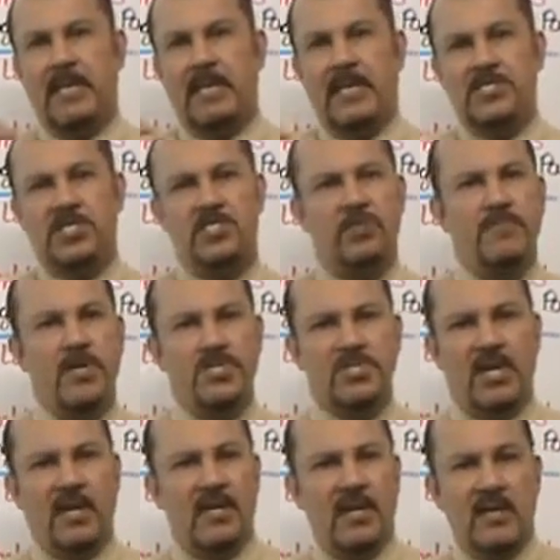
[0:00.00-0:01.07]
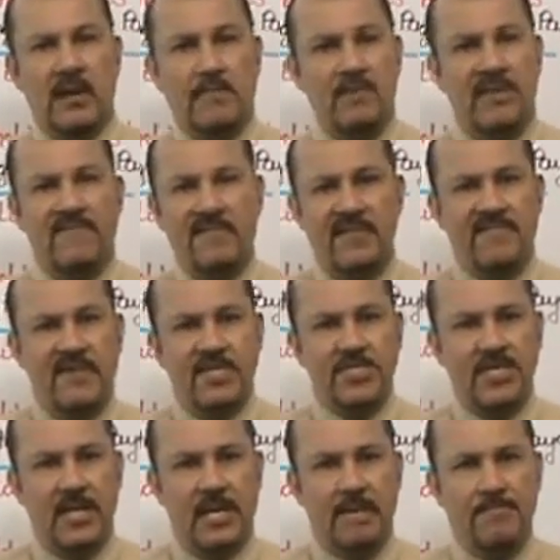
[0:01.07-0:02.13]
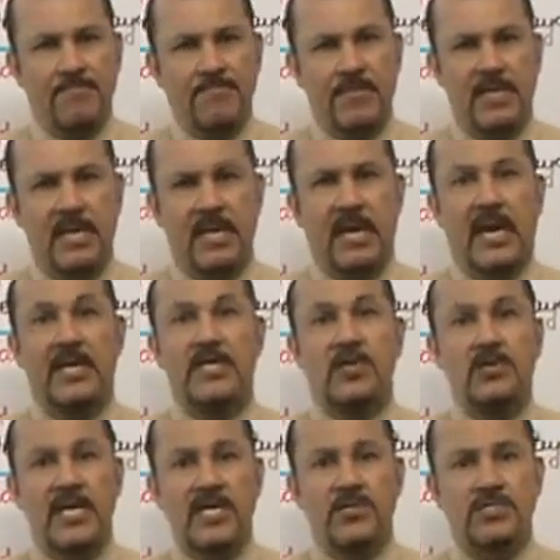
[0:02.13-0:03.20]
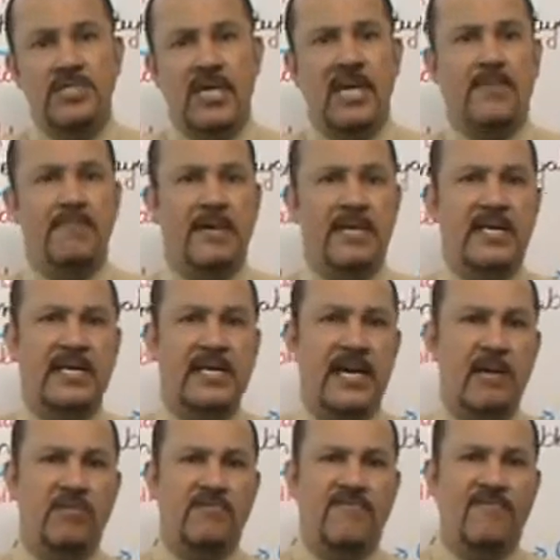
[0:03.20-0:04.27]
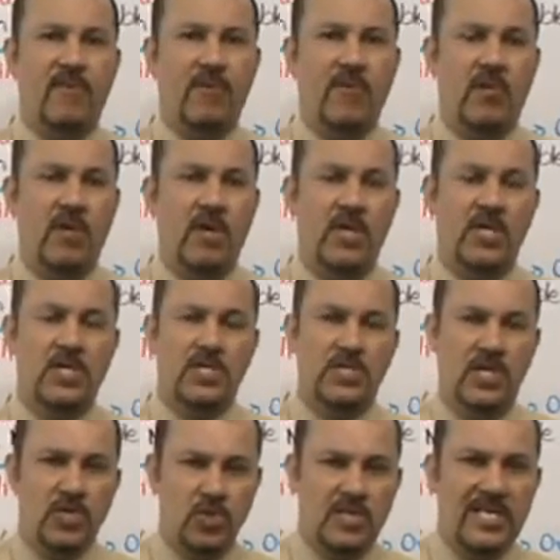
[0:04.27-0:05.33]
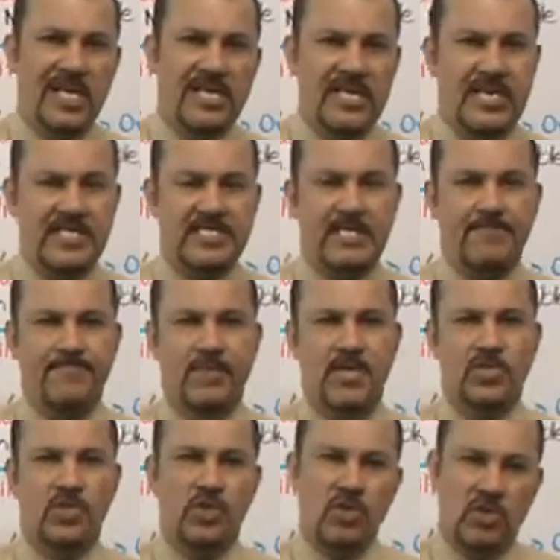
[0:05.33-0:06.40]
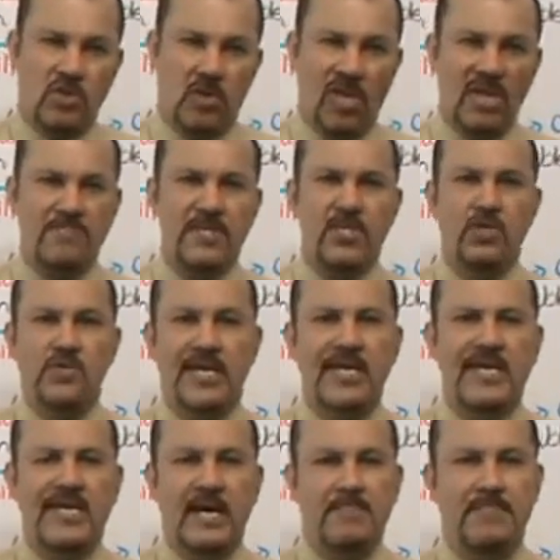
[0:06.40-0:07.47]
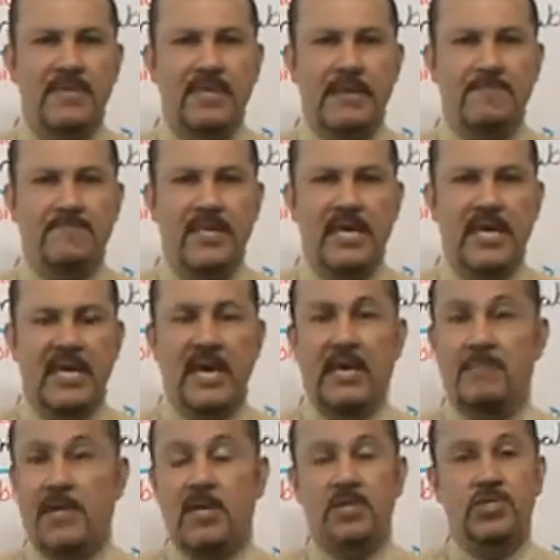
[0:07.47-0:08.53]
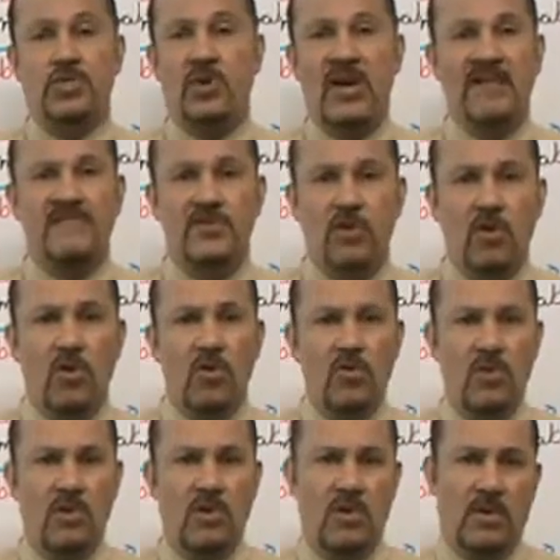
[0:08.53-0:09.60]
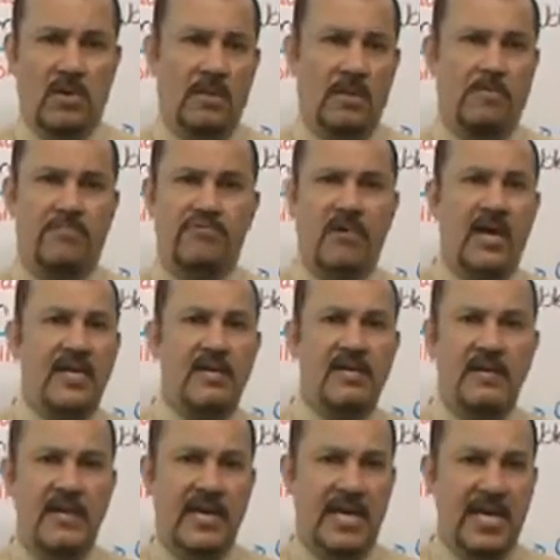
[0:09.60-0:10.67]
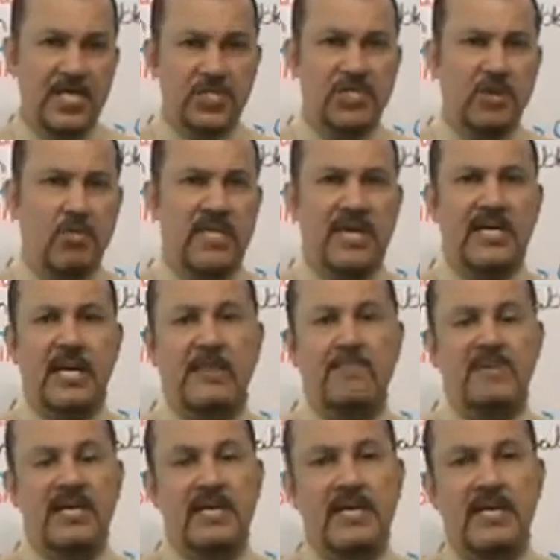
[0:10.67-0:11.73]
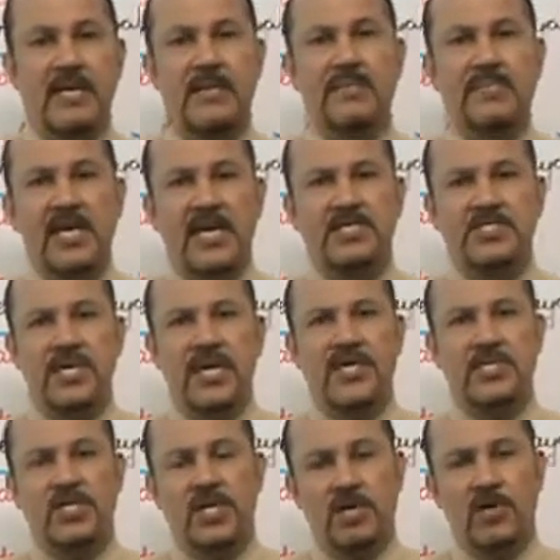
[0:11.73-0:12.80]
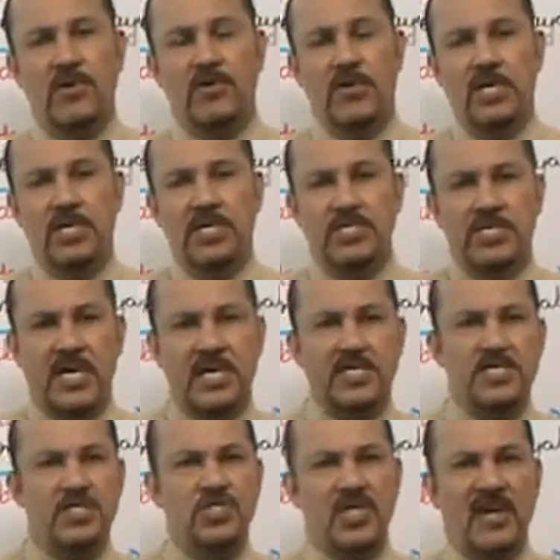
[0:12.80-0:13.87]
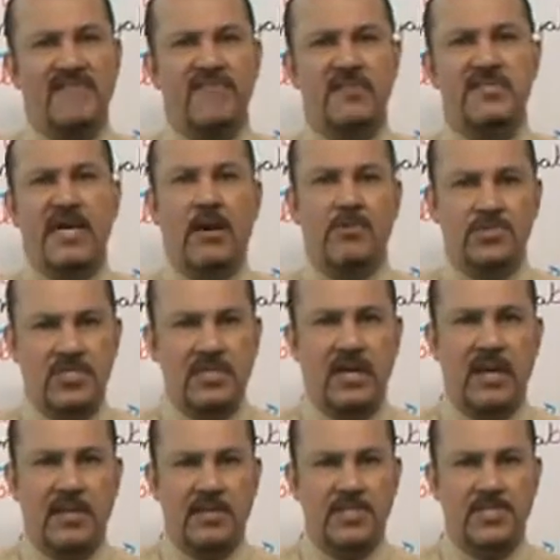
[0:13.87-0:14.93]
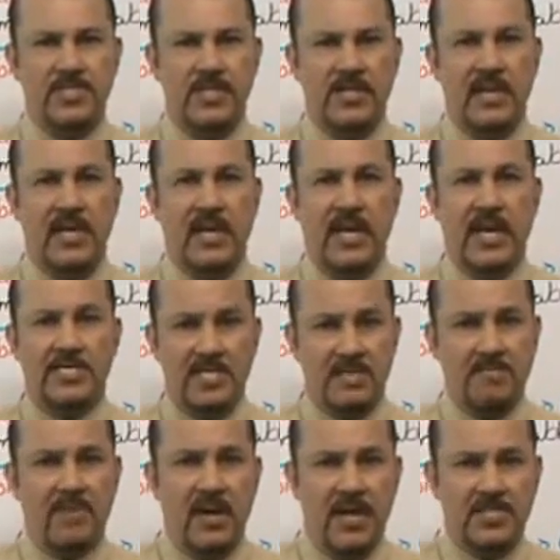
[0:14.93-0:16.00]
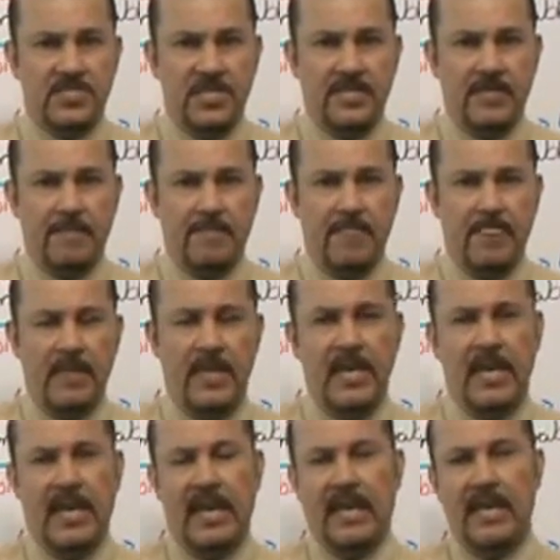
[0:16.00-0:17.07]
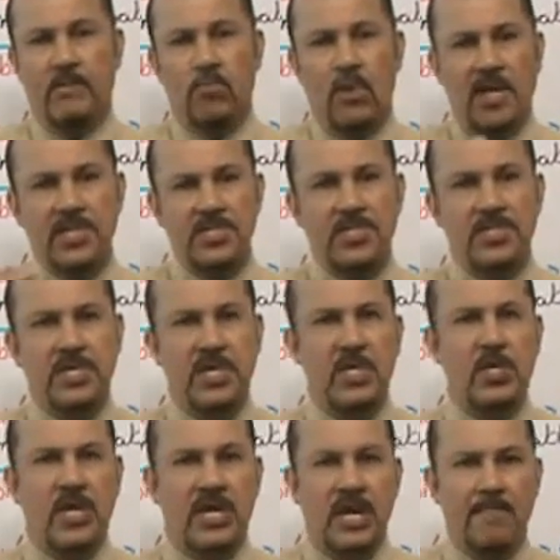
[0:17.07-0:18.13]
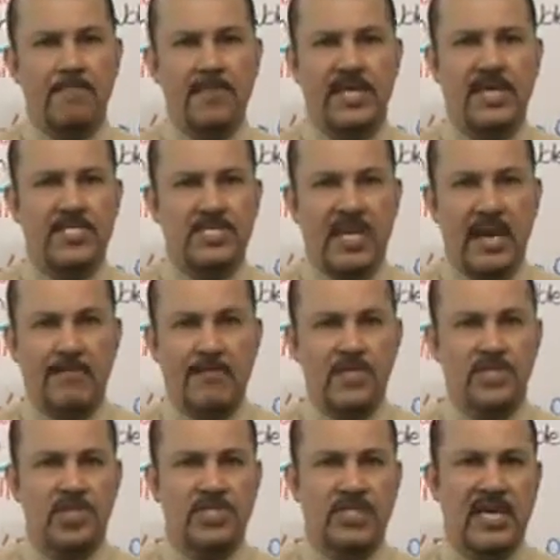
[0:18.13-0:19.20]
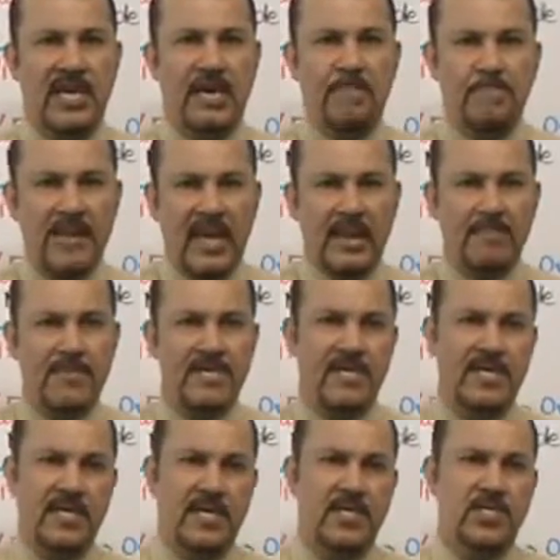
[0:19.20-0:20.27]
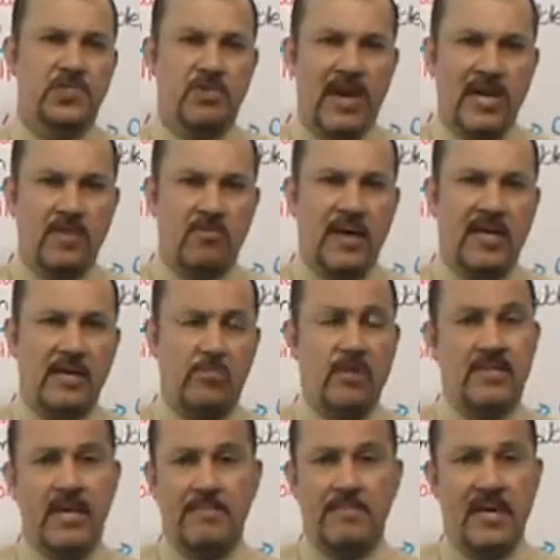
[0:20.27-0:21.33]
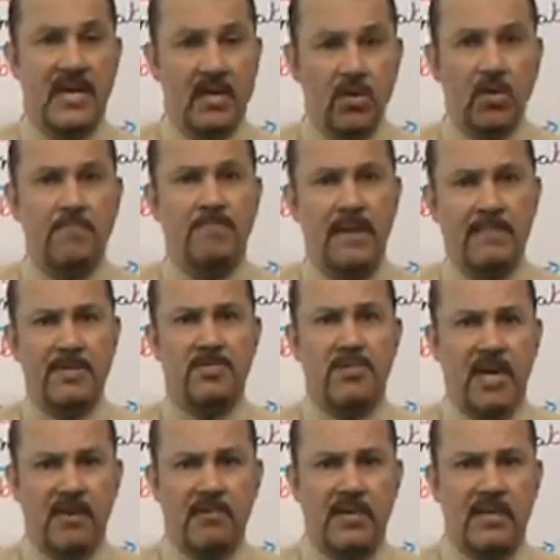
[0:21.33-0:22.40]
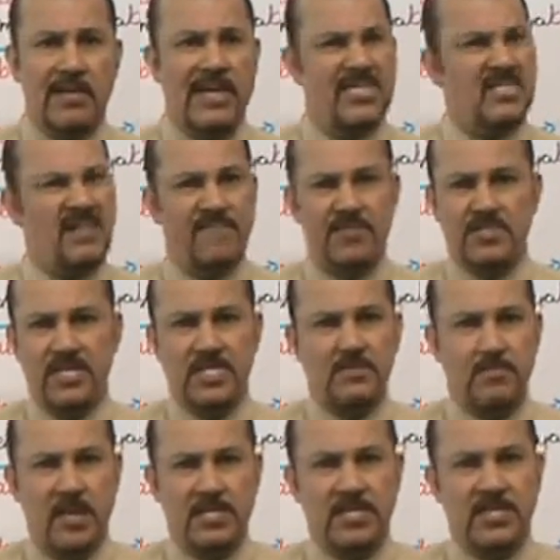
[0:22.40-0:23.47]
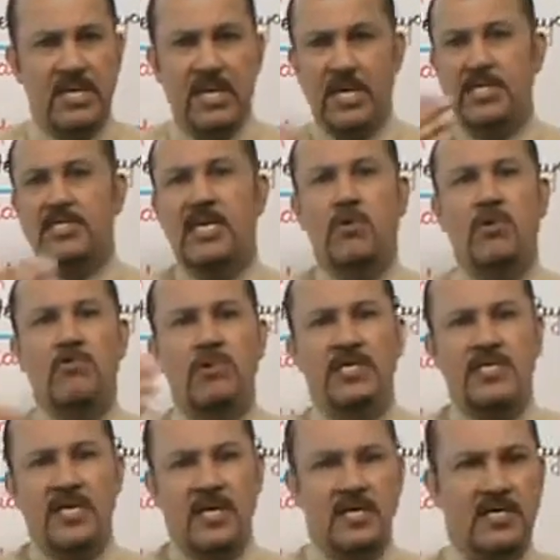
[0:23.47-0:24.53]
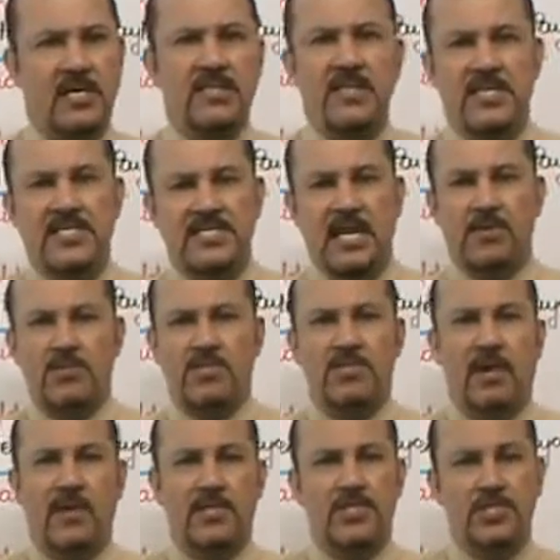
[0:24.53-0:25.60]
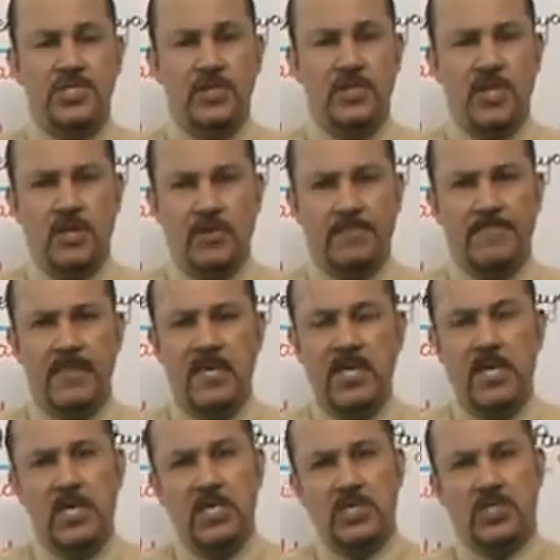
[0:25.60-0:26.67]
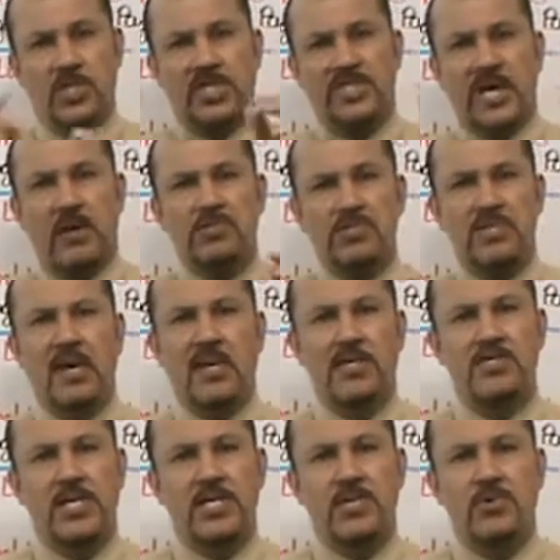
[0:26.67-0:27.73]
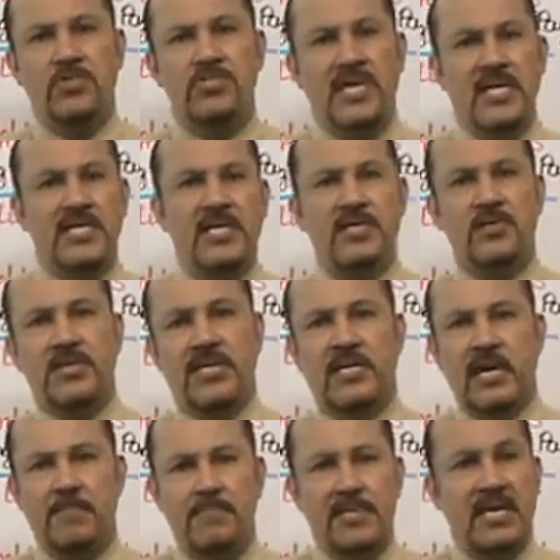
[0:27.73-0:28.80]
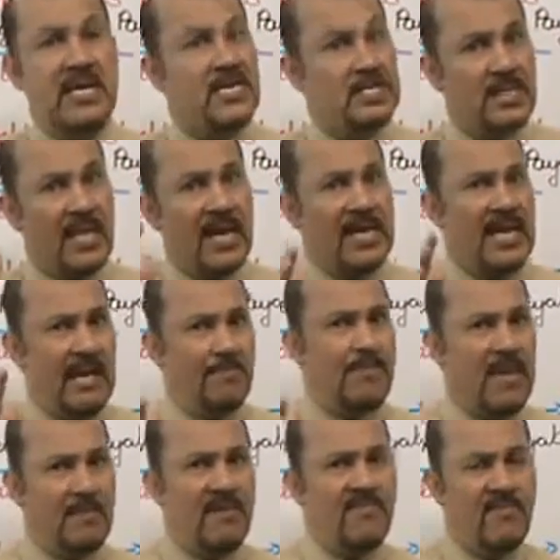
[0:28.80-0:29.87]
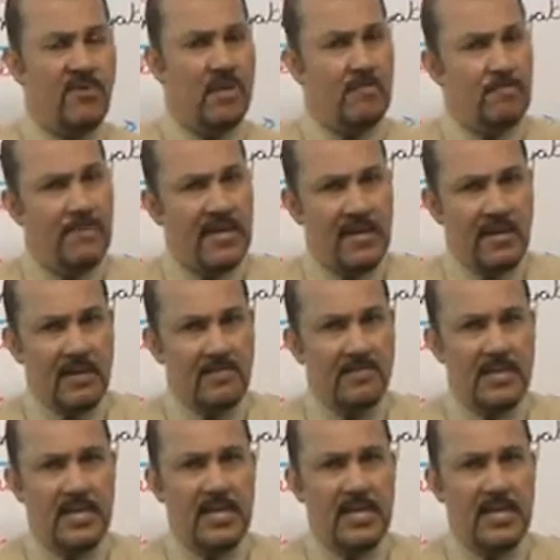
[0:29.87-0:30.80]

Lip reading: Let's assume you're starting a company for the first time and you need to set up an account for the utilities. So you call up the utility company, and because you have no prior history with that company, they say to you, send us a check for $1,000 as a deposit. And once your company establishes a payment track record with them, a good payment track record, let's say for 6 months, they will return that $1,000 to you. So the $1,000 that you sent into that company is not a payment for your bill.